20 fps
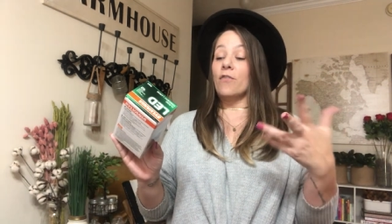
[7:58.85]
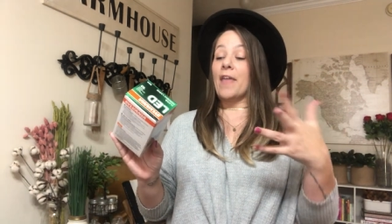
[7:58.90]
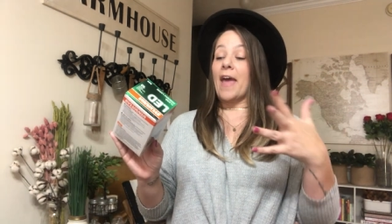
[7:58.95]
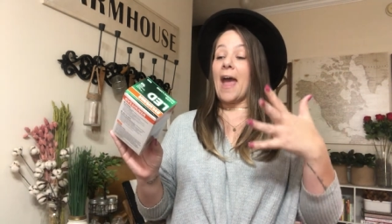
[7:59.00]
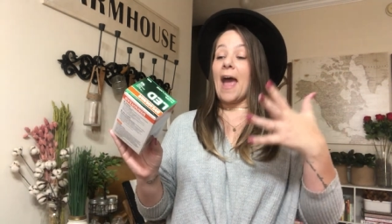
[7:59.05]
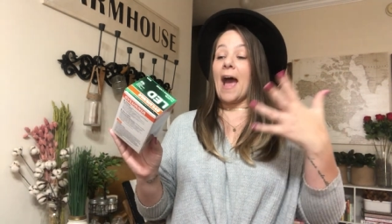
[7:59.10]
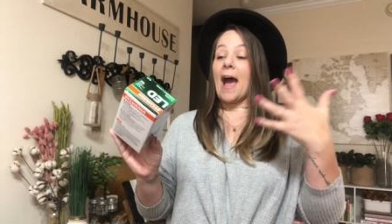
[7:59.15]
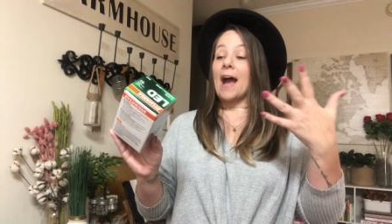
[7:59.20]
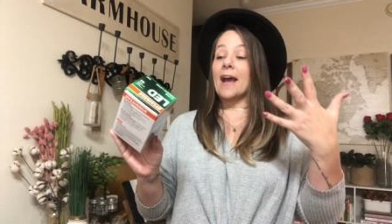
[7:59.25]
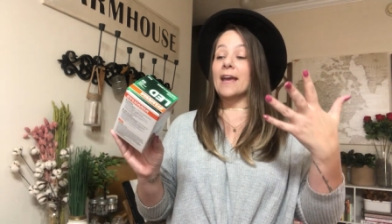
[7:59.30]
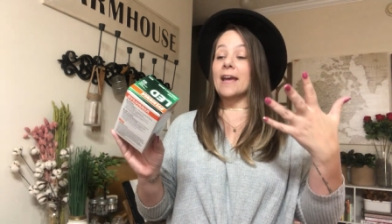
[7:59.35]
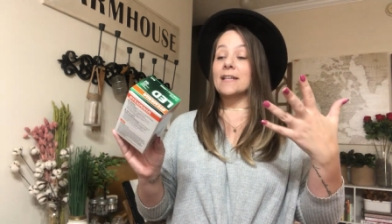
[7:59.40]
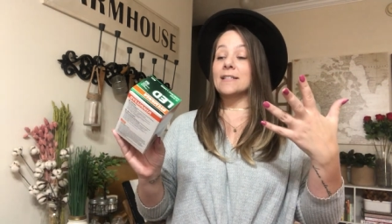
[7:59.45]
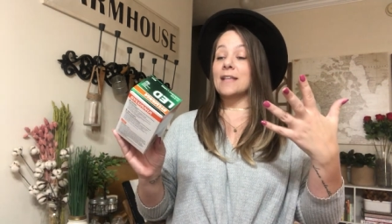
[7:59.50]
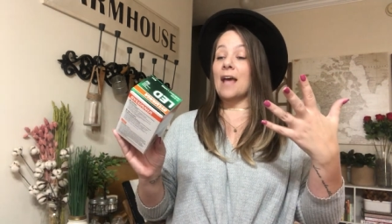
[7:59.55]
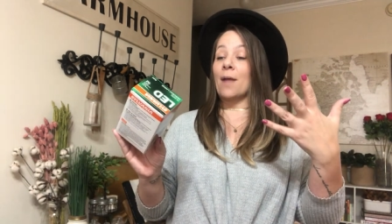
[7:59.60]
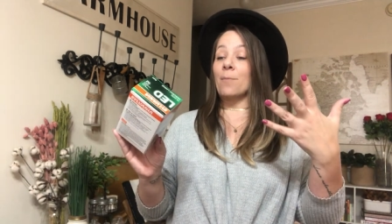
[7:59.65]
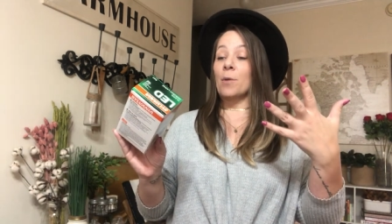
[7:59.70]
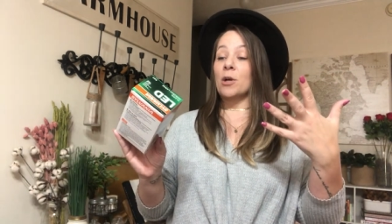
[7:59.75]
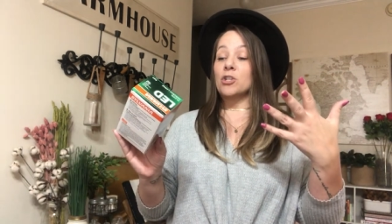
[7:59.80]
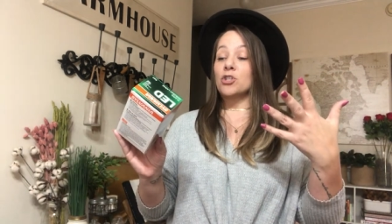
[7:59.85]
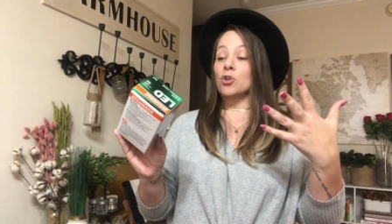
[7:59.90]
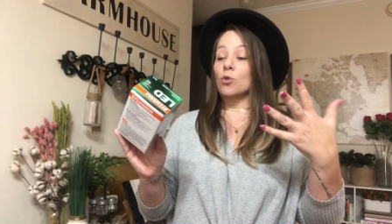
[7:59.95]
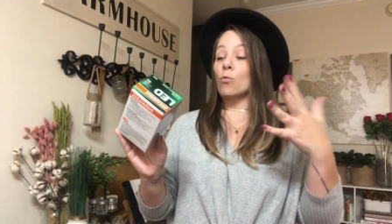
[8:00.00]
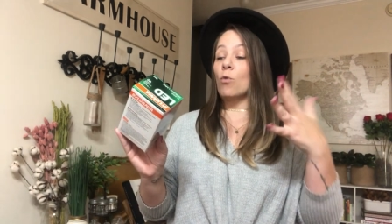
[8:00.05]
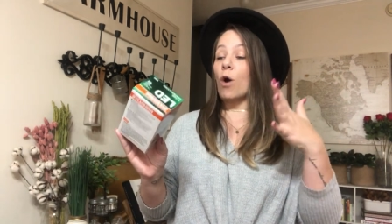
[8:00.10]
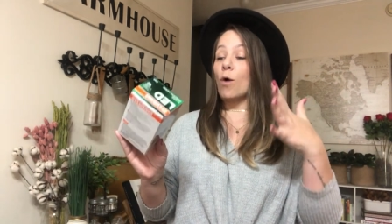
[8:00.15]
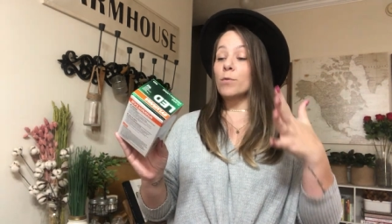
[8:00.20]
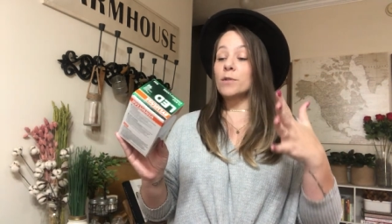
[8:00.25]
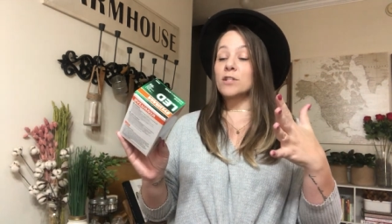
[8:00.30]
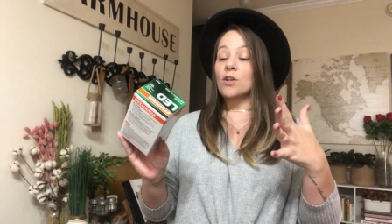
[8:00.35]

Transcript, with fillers: They had, I guess, I'm not sure what